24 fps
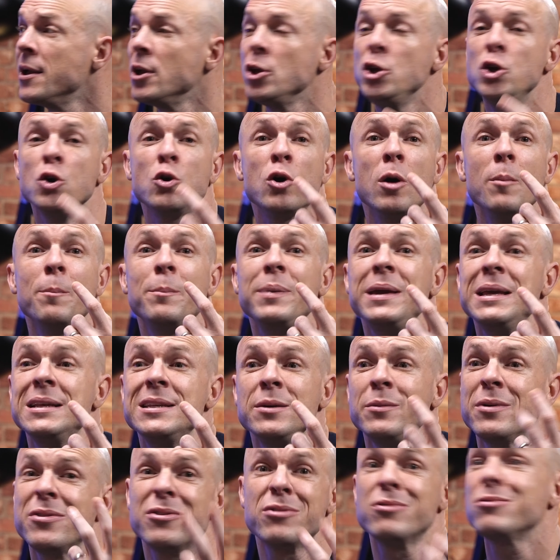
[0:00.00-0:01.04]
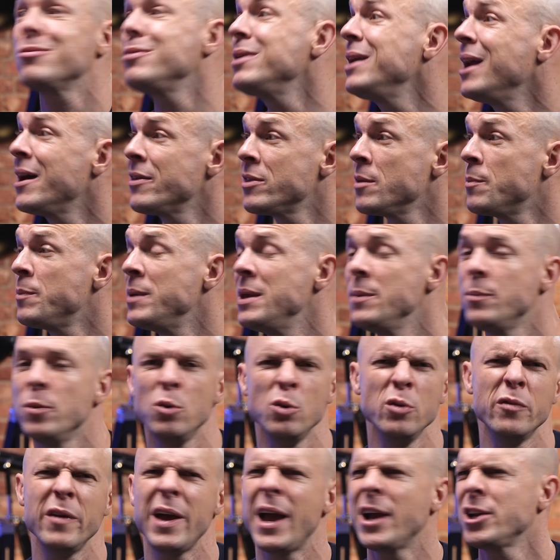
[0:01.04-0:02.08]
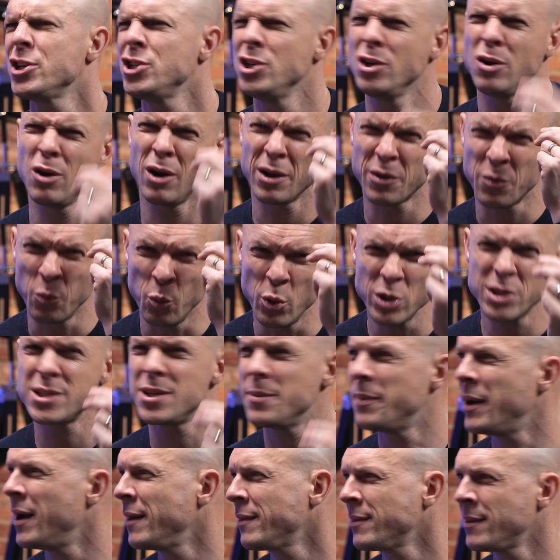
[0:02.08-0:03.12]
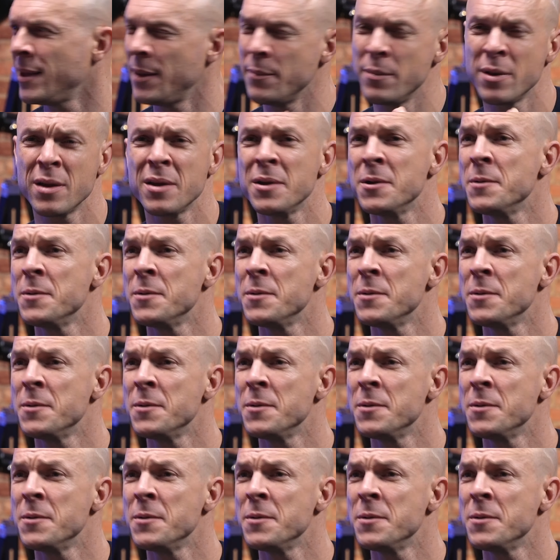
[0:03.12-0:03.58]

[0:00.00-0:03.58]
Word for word: you're competing with three other people who've actually got wits about them,